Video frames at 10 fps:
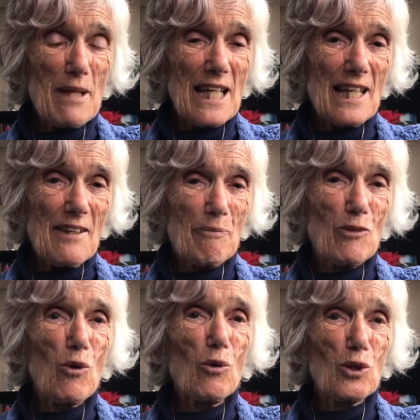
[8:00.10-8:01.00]
me
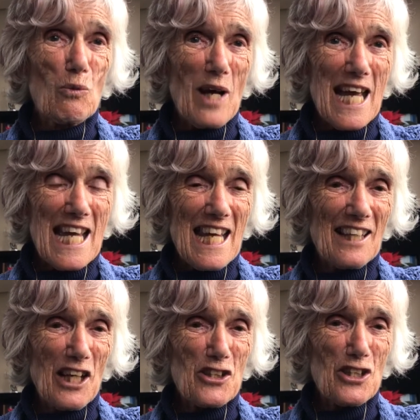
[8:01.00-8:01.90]
all the way,
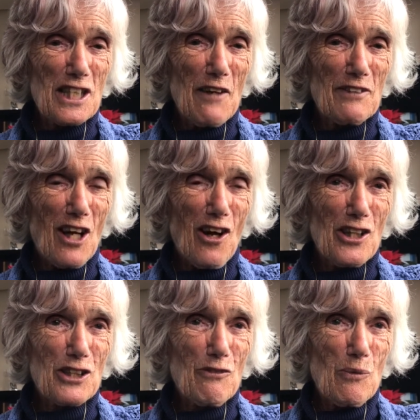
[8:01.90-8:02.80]
and I just have to
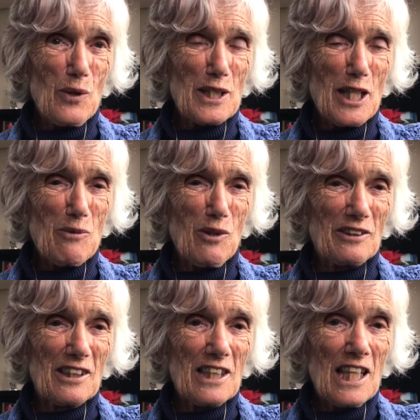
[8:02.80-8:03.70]
ask for what I
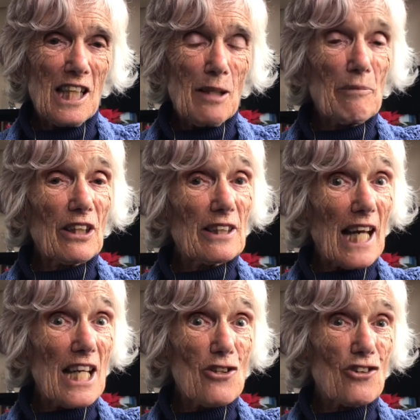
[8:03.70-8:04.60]
want. Because
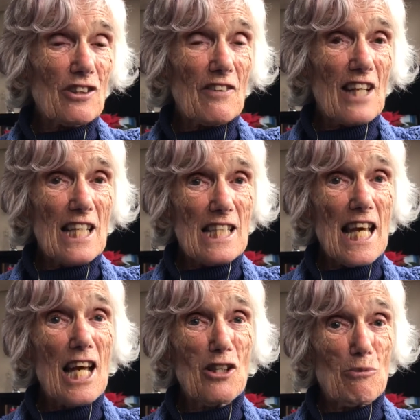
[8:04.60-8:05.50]
angels are there to
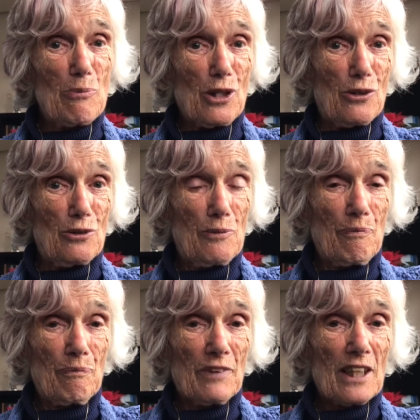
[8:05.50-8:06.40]
help you,
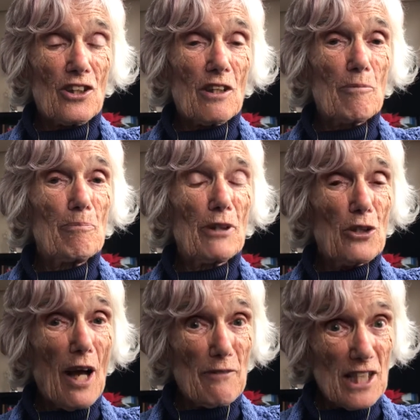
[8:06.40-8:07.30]
but
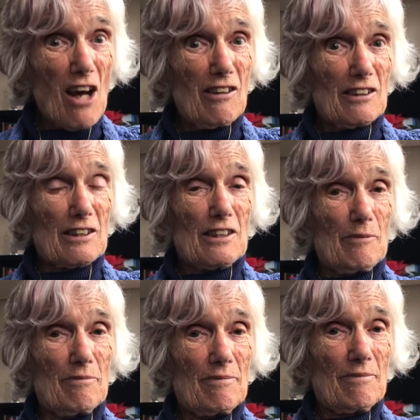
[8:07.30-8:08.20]
you have to ask
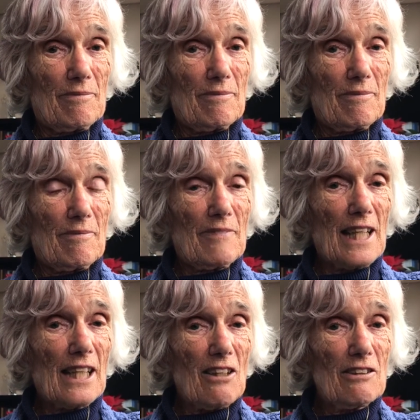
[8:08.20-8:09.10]
them.
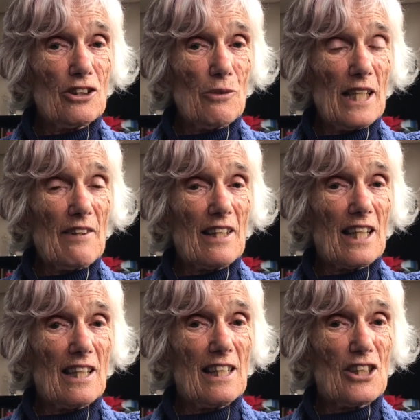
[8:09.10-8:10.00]
They can't do
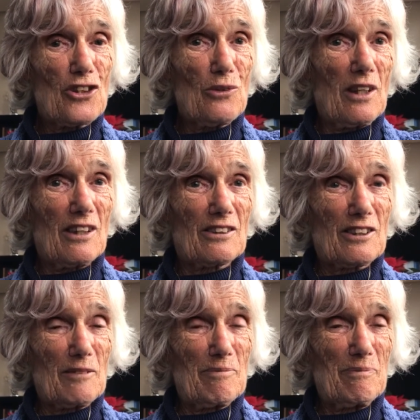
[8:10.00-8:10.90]
anything unless you ask them.